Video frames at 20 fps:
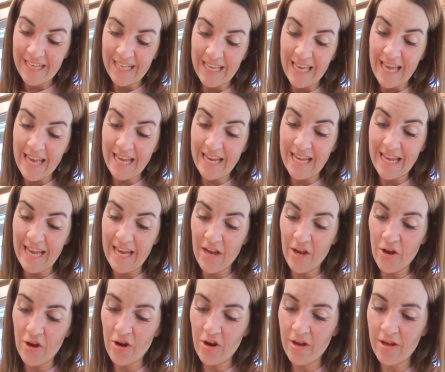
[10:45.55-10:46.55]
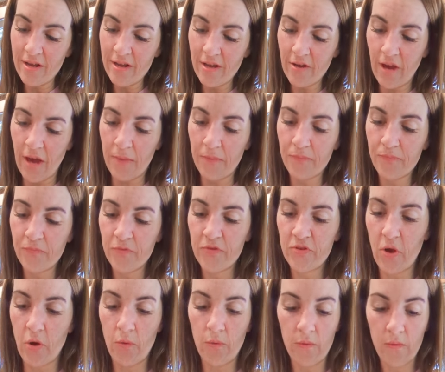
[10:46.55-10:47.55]
in here. Okay,
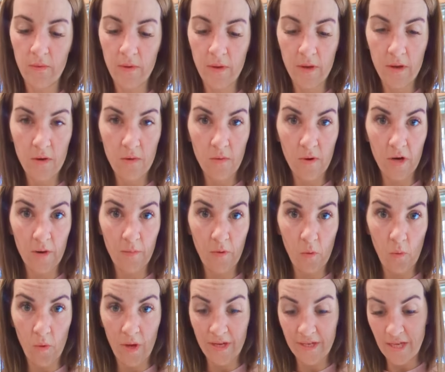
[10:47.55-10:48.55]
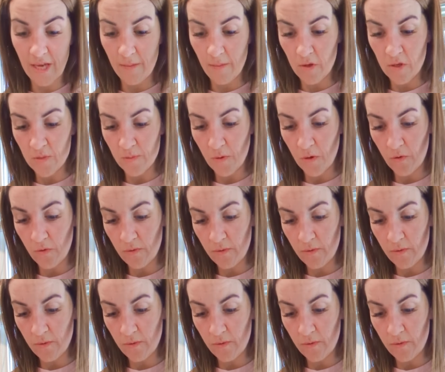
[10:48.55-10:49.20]
so we're gonna put 1 tablespoon.